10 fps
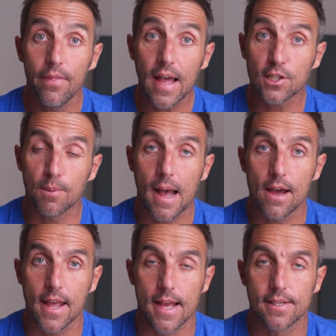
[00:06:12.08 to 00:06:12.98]
And that's
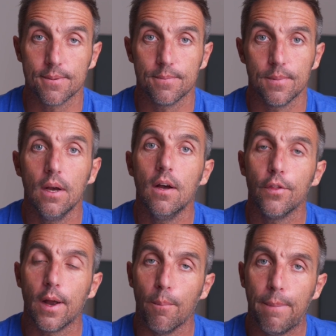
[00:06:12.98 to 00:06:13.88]
about it.
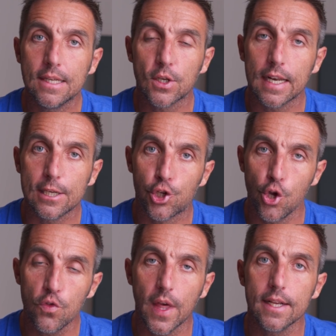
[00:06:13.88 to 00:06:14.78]
There are basically
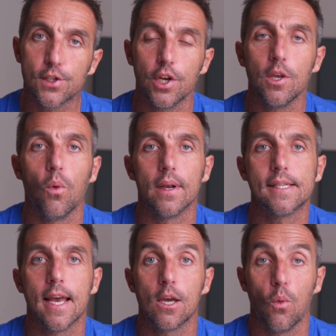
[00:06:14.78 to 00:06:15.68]
two things that you want to
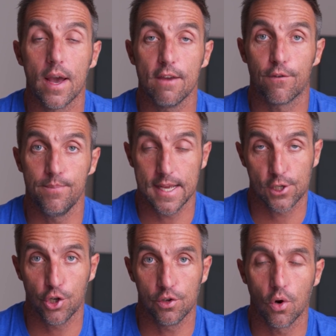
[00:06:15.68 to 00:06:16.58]
take away from
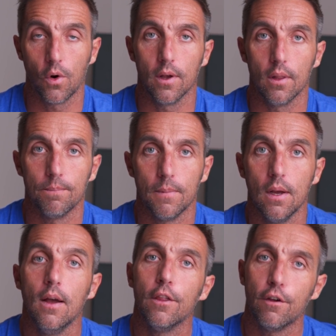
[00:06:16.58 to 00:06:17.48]
this tutorial.
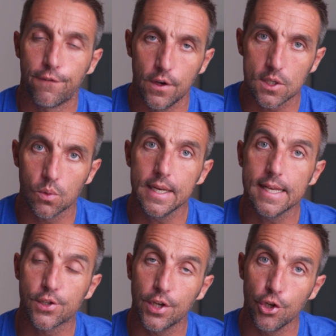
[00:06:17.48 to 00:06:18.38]
The first one
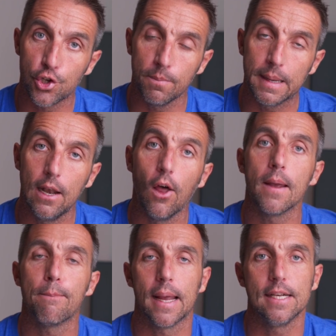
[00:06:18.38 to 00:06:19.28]
is that you should be
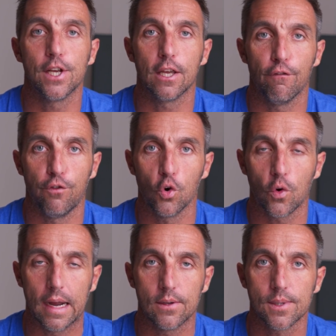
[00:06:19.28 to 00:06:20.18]
light painting your
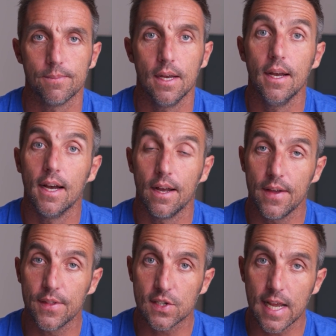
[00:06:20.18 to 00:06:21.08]
foregrounds. And
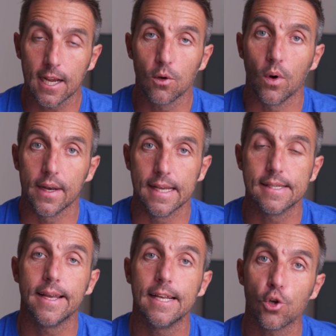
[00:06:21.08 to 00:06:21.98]
then the second one
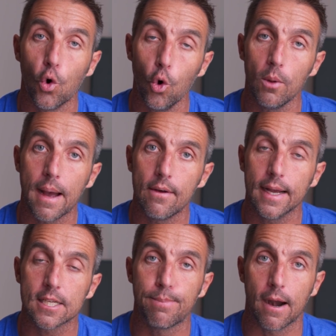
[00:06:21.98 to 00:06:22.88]
is it's all about
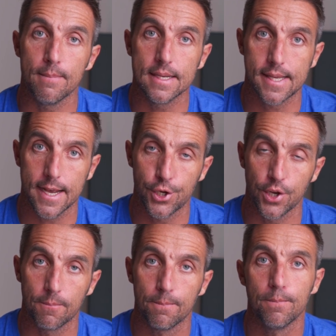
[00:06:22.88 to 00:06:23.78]

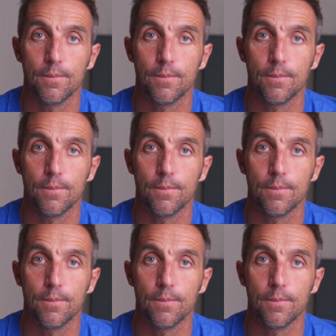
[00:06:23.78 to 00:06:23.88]
experimentation.